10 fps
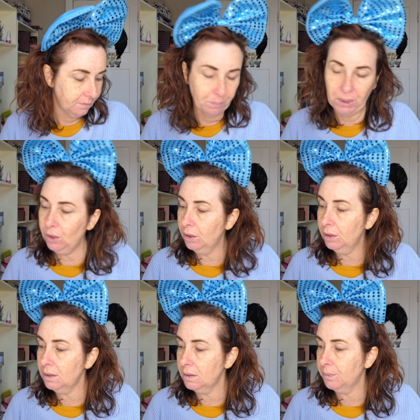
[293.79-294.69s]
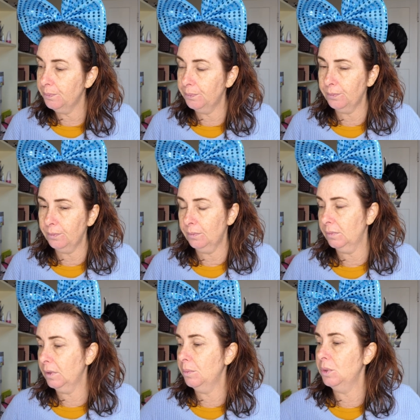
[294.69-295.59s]
because
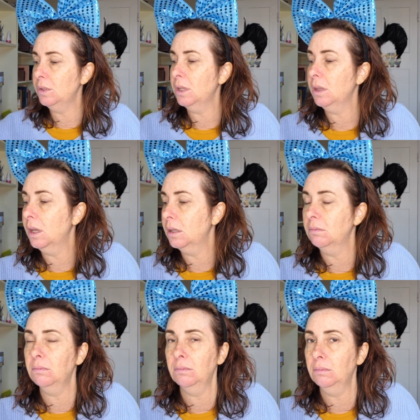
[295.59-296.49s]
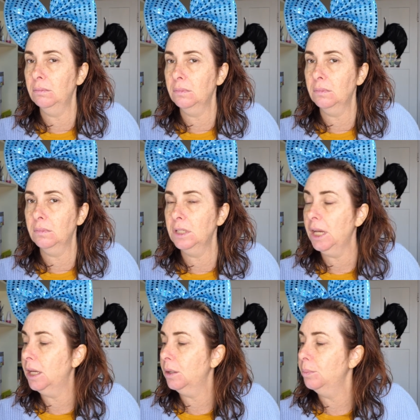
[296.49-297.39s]
I'm using that
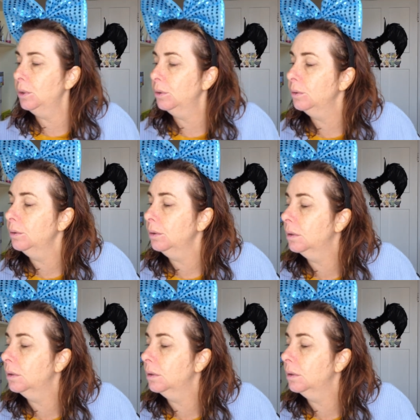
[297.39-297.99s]
dark blue,